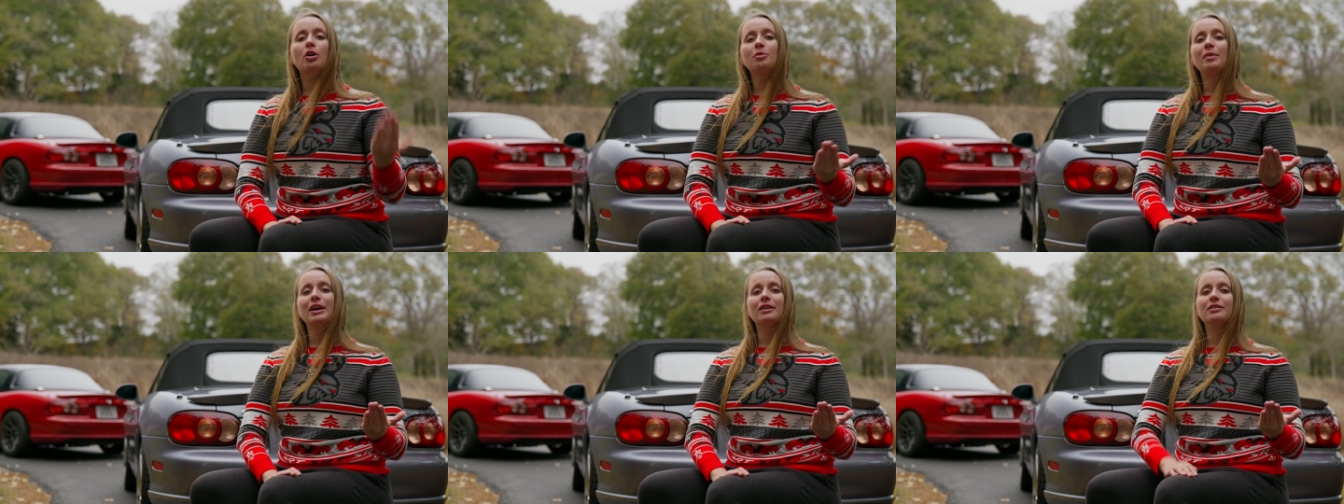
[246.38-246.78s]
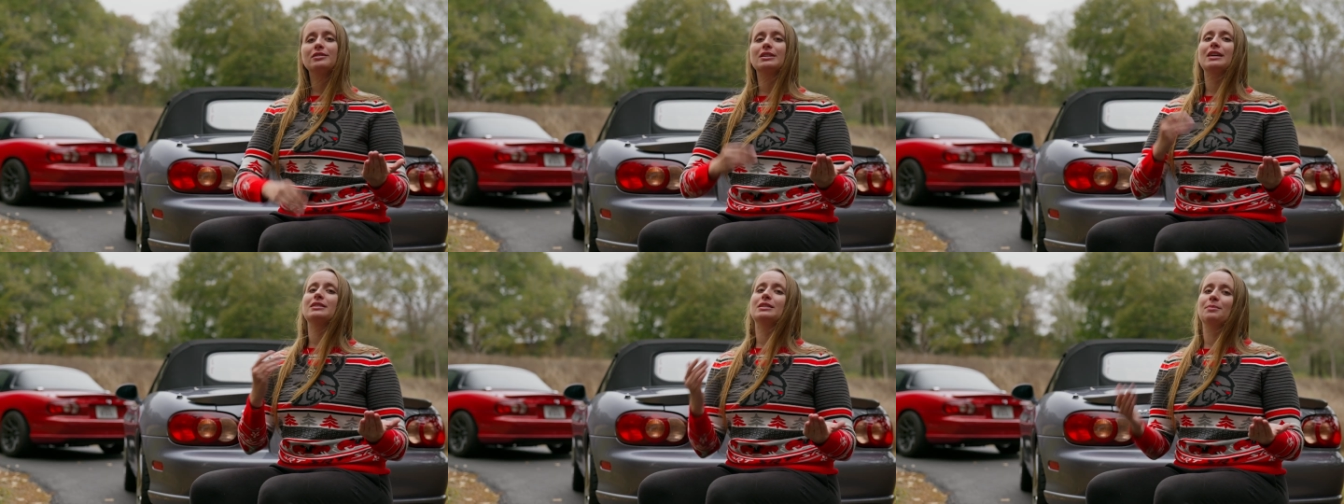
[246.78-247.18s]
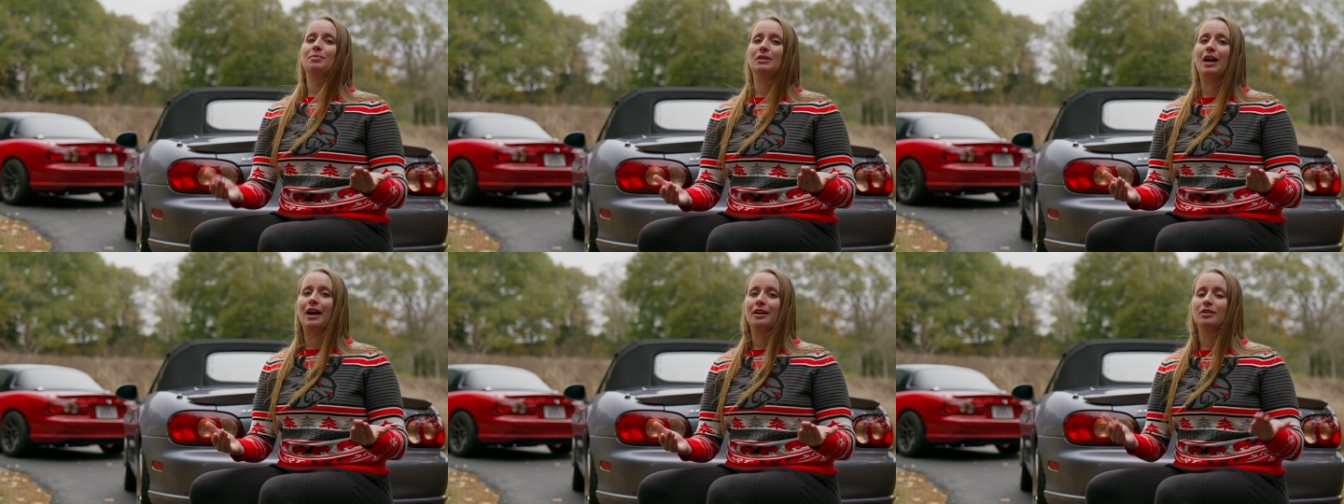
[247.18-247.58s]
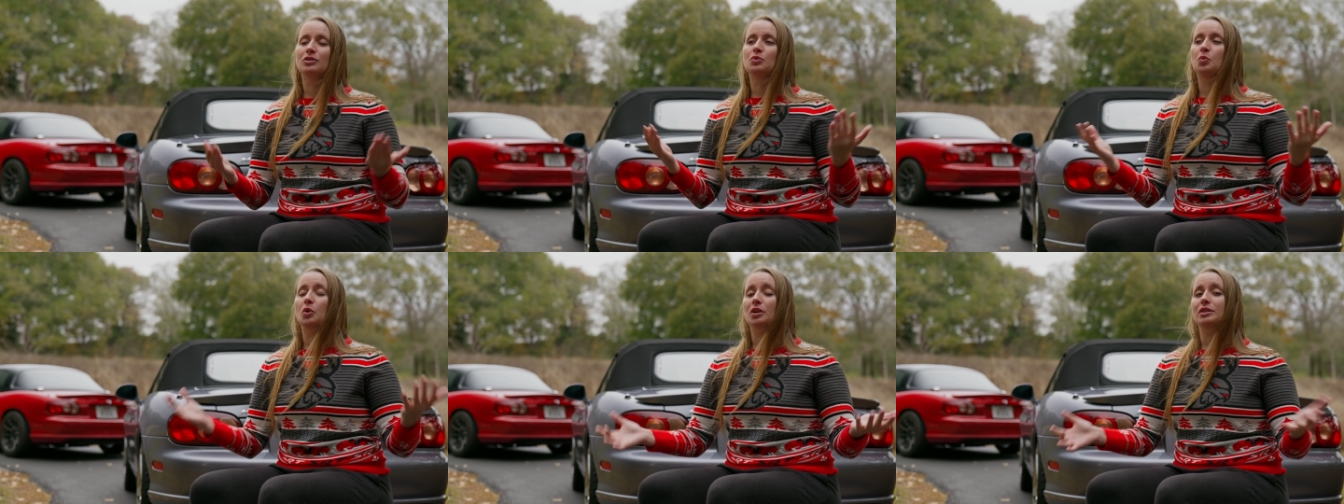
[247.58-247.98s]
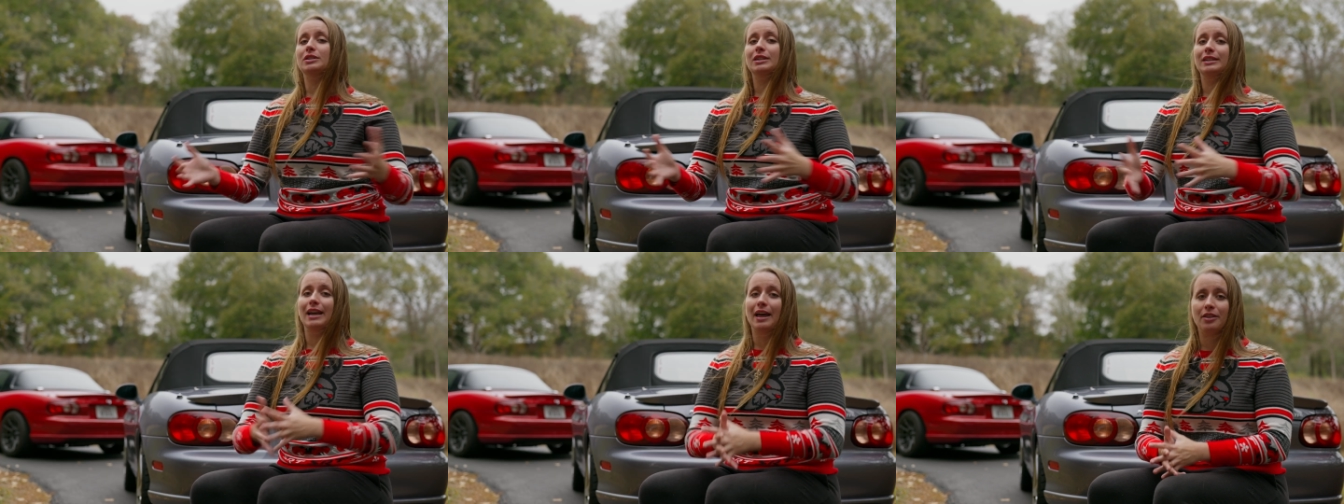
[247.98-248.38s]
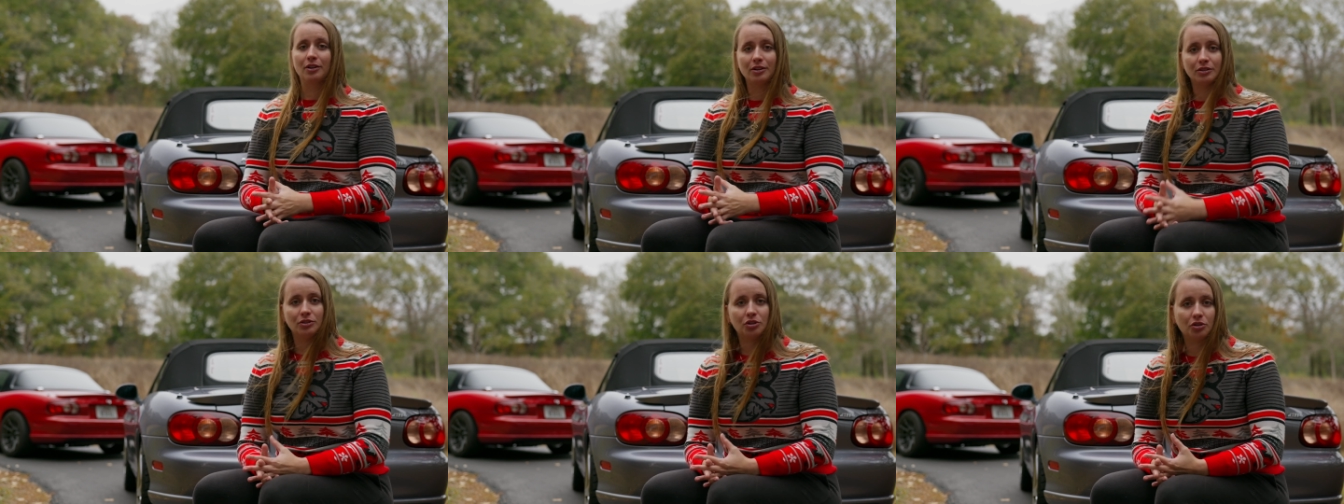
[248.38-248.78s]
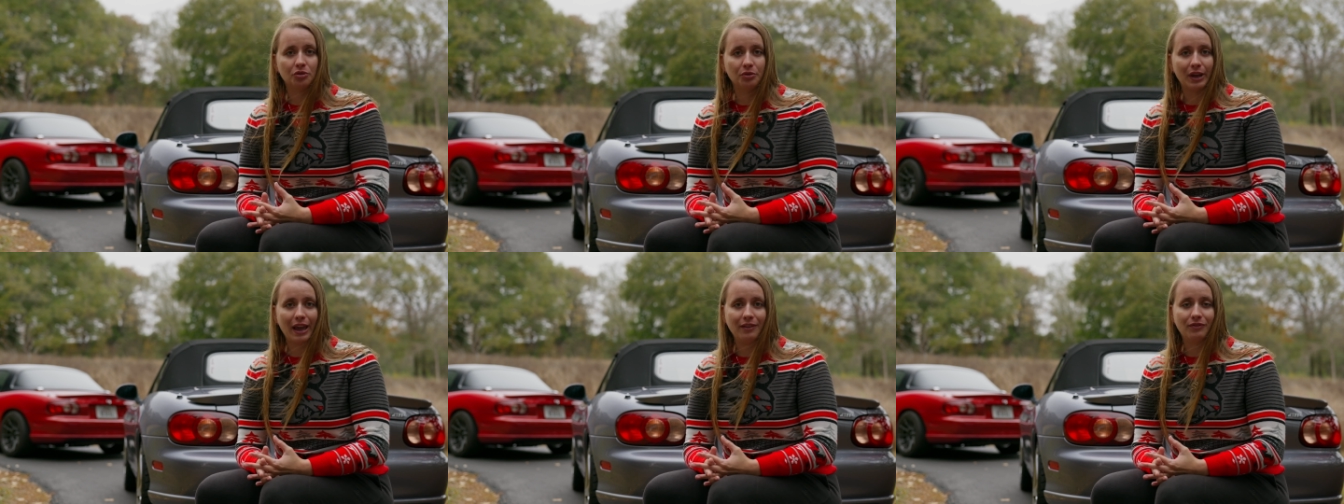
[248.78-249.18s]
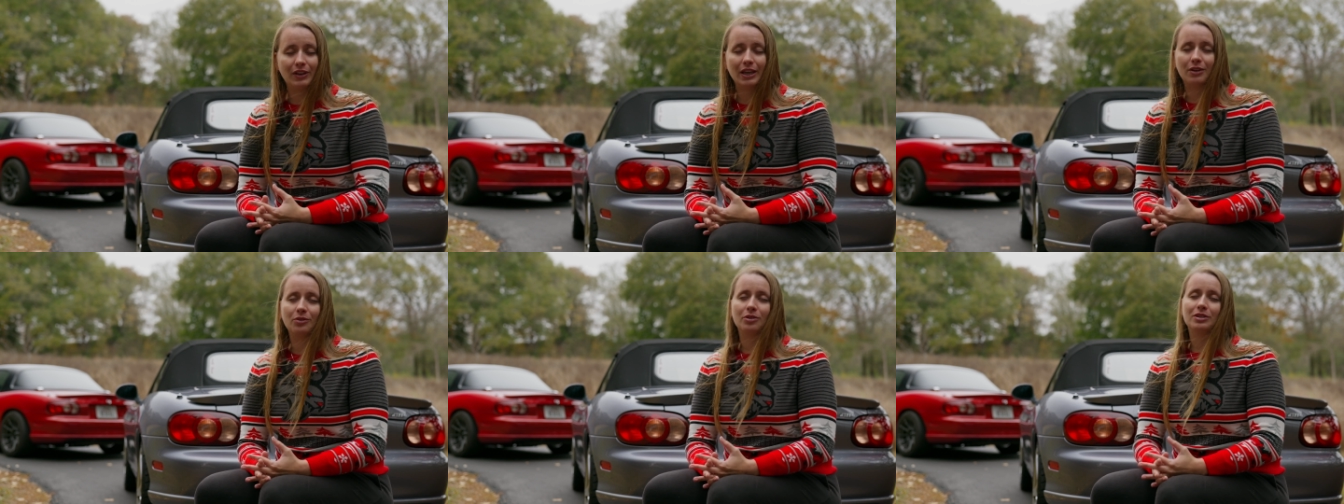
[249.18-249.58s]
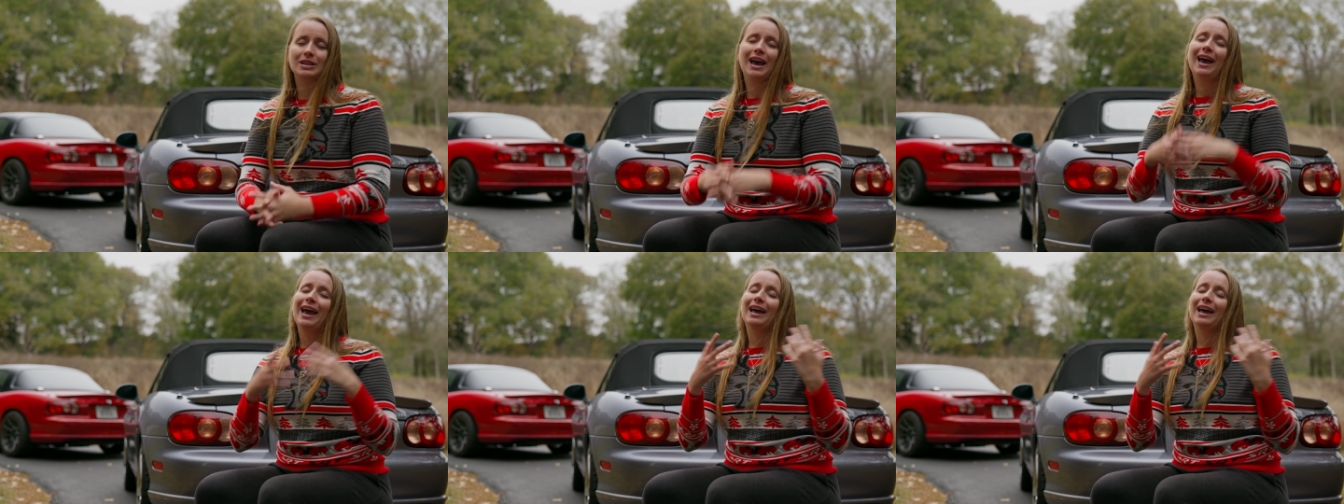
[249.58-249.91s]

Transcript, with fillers: Automakers and suppliers work together to create vehicles,